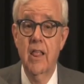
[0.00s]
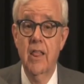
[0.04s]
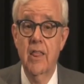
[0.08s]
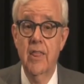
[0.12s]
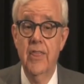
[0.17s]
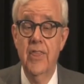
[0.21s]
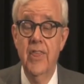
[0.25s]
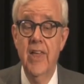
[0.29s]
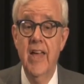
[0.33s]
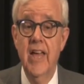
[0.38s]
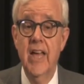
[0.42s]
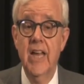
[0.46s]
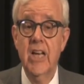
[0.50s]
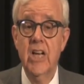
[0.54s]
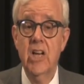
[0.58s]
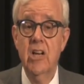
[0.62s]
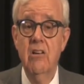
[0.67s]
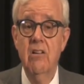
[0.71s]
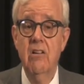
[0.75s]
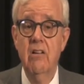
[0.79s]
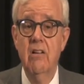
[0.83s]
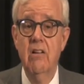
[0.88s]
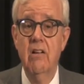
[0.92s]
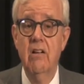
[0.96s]
then
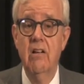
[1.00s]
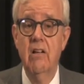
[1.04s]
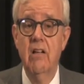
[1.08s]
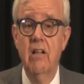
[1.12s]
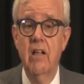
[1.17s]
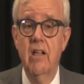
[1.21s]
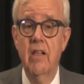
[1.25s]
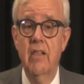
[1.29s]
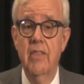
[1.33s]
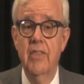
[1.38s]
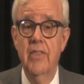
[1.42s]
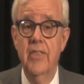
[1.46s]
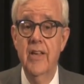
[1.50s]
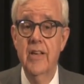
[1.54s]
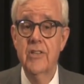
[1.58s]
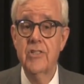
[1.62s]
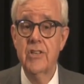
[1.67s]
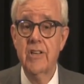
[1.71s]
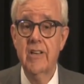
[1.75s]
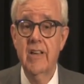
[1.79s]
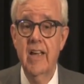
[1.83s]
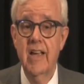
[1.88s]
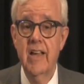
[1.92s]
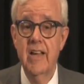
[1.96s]
this
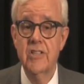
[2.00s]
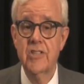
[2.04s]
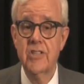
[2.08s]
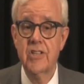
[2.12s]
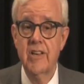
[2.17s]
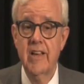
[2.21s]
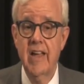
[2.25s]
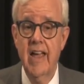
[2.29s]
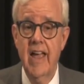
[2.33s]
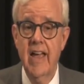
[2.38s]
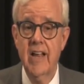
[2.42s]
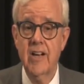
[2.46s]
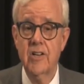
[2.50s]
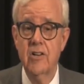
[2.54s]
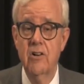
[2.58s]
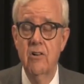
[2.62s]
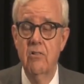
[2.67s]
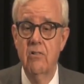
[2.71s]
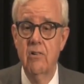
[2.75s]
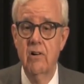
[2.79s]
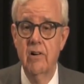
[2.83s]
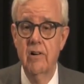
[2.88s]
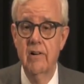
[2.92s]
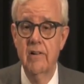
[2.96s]
case can't
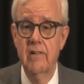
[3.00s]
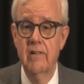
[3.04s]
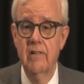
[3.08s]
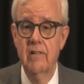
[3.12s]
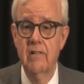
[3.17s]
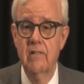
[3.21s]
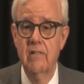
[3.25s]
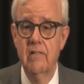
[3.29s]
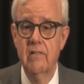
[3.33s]
go on.